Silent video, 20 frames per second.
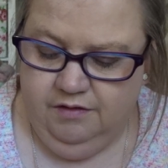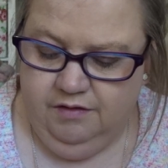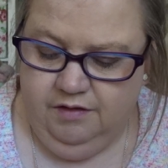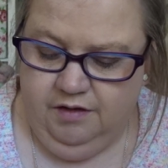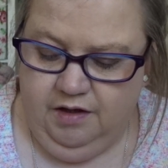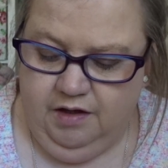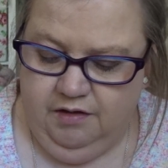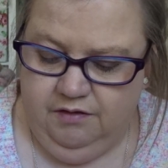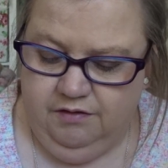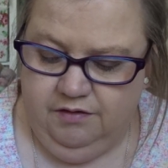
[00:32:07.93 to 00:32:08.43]

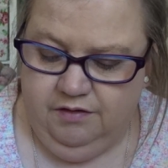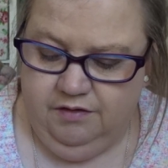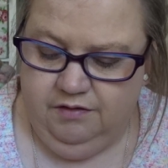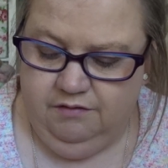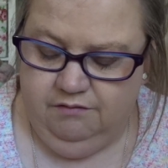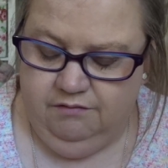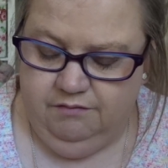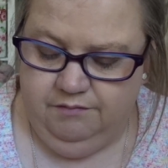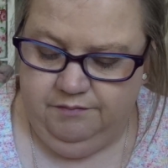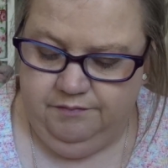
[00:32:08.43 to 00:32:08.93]
Yeah.
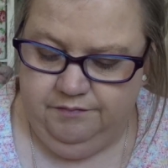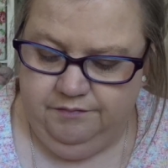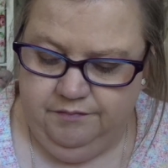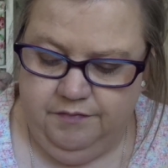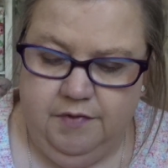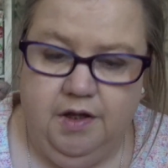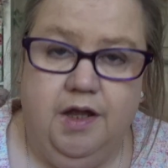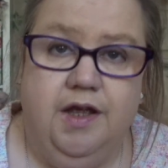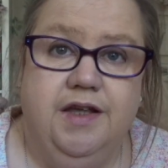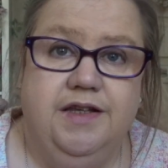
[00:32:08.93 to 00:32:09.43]

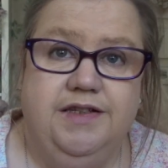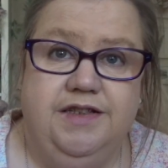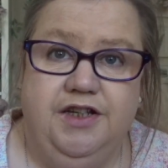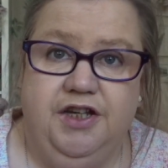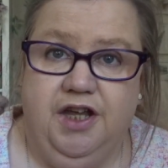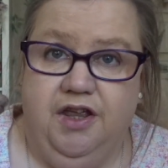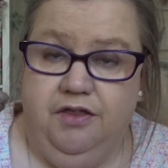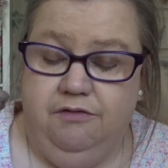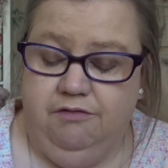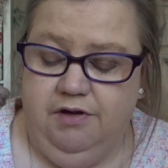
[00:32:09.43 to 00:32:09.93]
So you
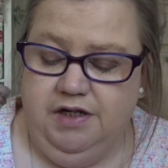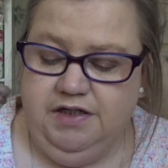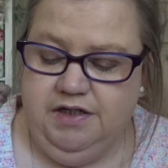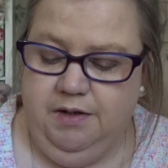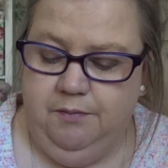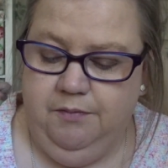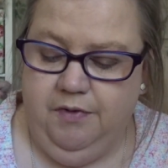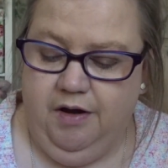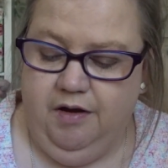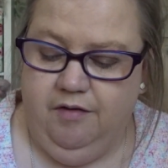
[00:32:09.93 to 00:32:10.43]
get 3
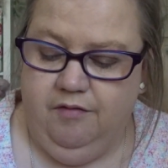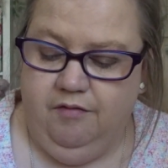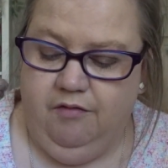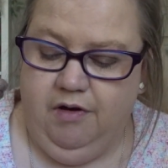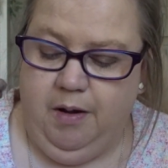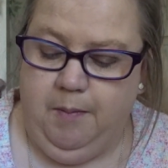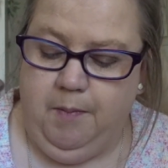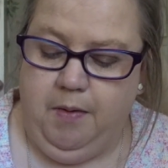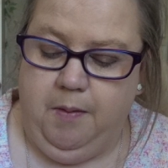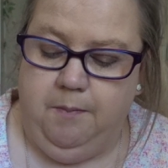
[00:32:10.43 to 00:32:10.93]

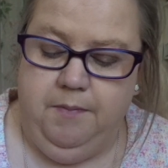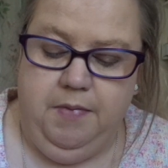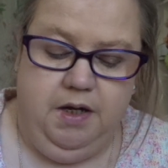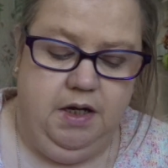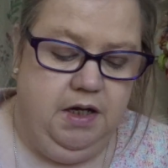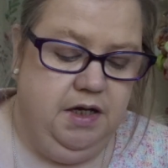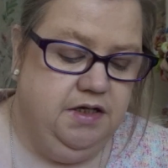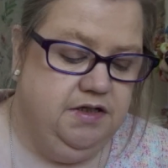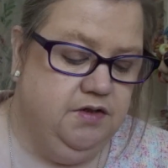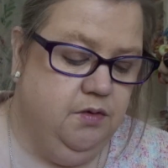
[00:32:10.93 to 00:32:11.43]
10-gram
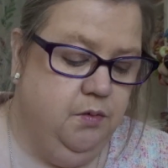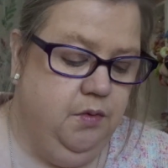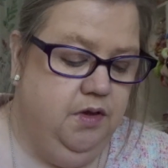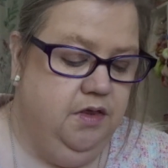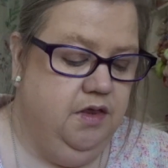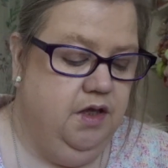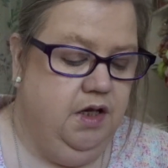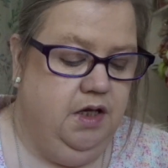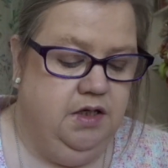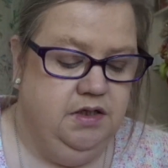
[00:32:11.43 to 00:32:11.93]
minis with
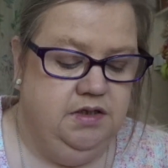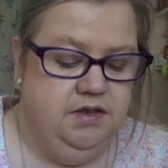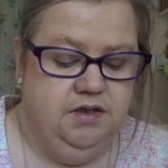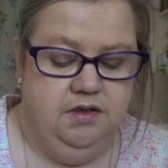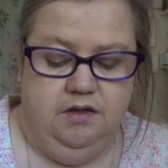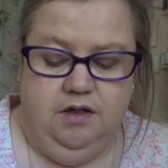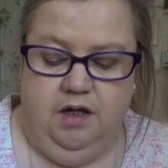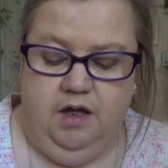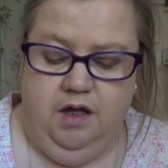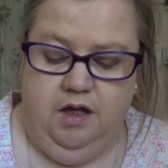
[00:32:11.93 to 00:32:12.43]
this,
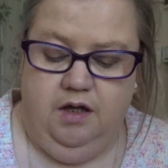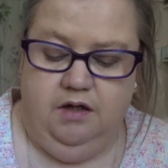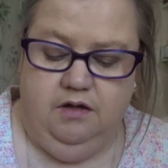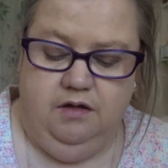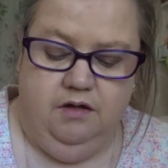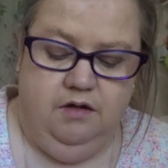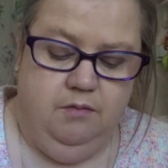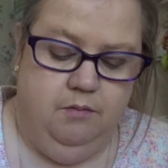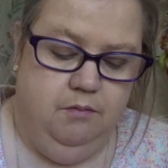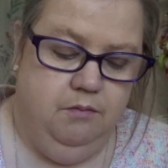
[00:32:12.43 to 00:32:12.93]
and
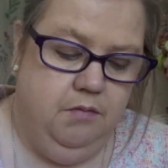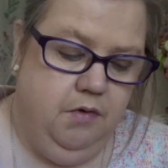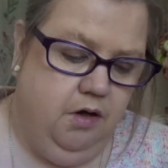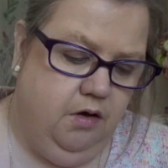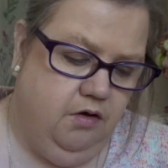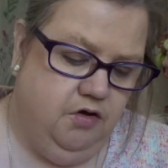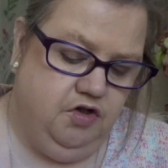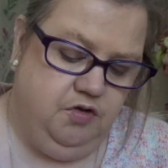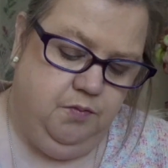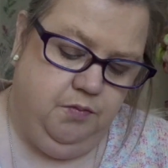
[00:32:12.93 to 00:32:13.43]
the
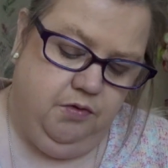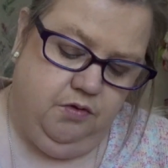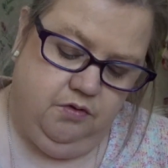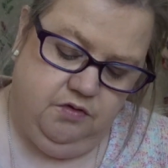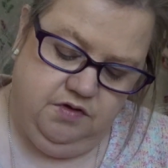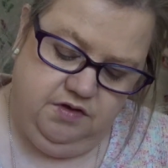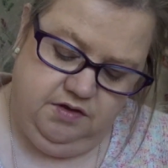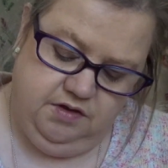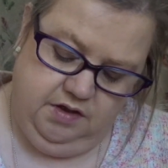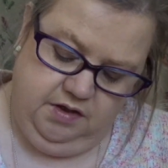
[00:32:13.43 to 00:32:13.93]
March
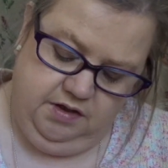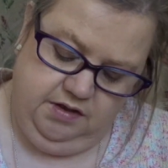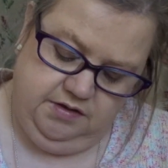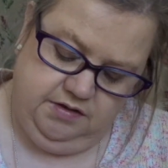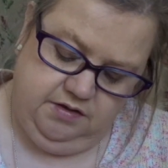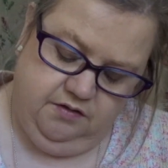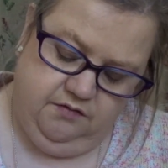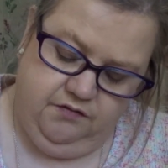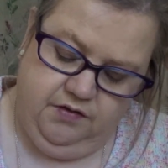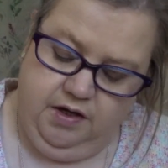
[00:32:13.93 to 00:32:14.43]
box is
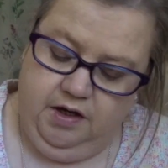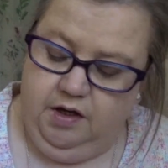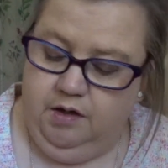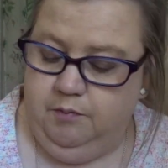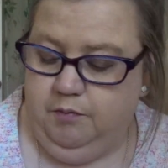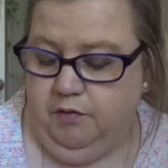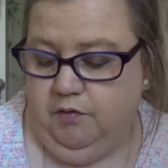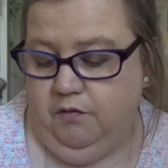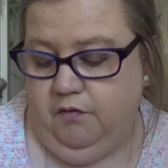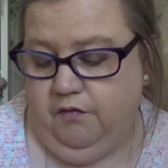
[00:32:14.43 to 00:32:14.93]

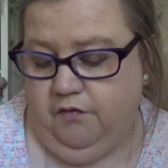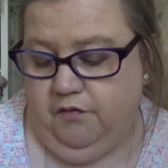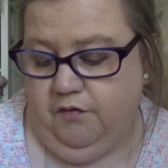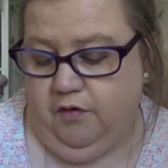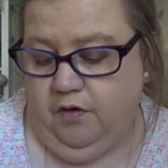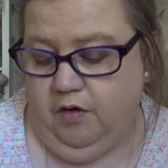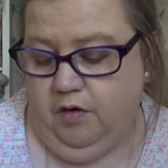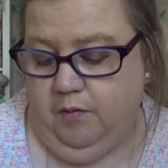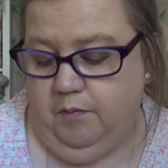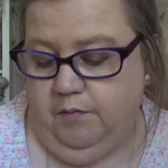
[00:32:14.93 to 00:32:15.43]
available
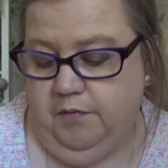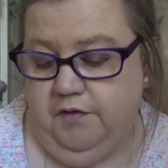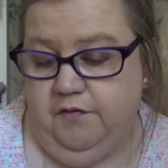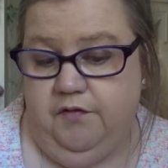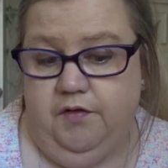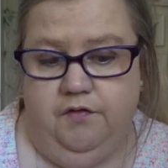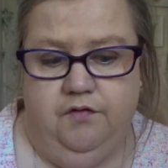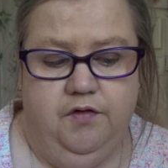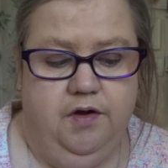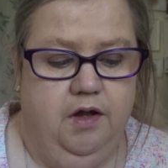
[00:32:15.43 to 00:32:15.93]
from the
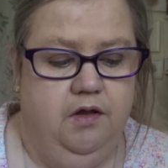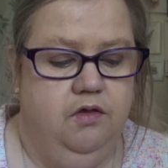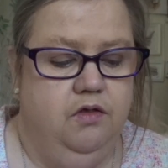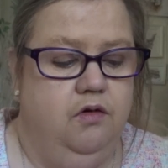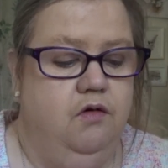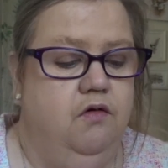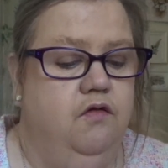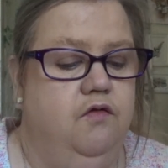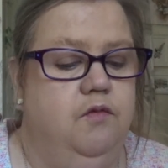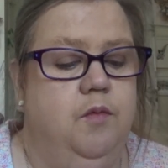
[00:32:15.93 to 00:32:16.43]
15th
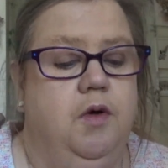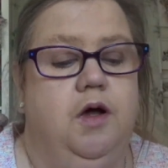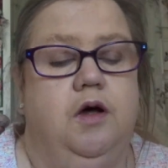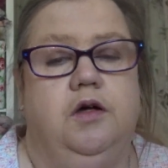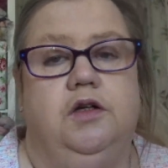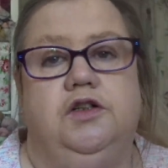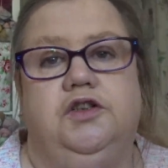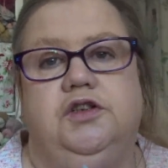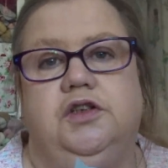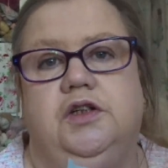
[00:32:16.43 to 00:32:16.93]
of
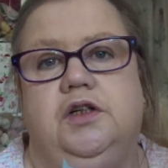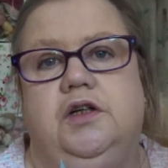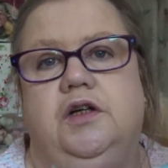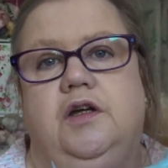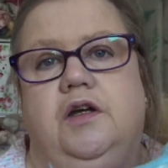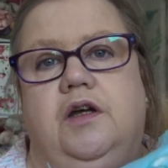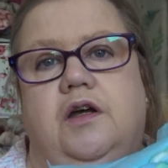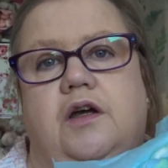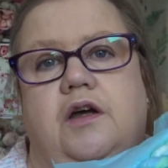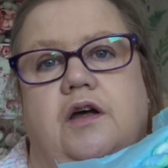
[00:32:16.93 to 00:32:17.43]
March.
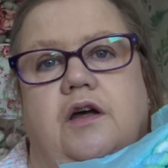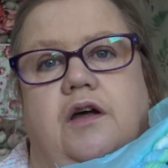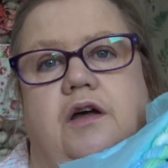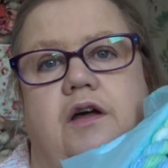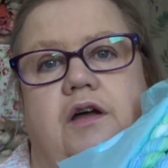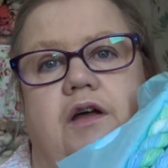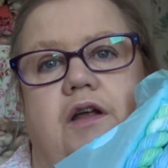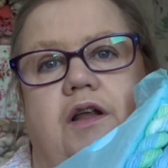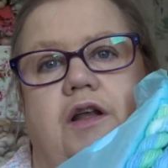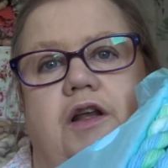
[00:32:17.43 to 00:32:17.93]

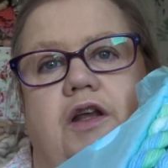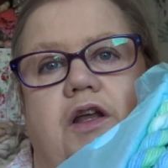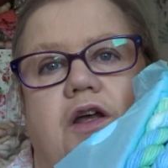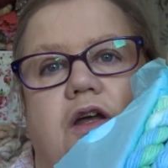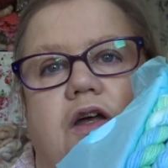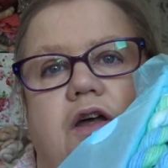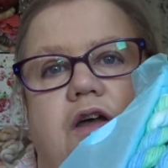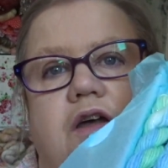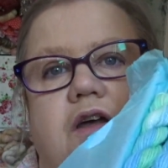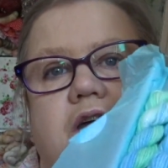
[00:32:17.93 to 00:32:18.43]

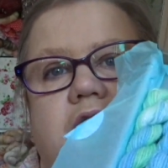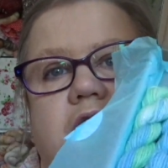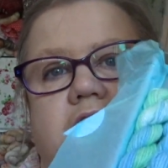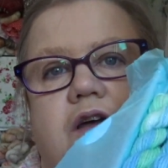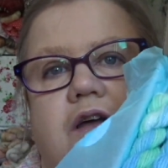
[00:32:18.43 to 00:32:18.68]
Look.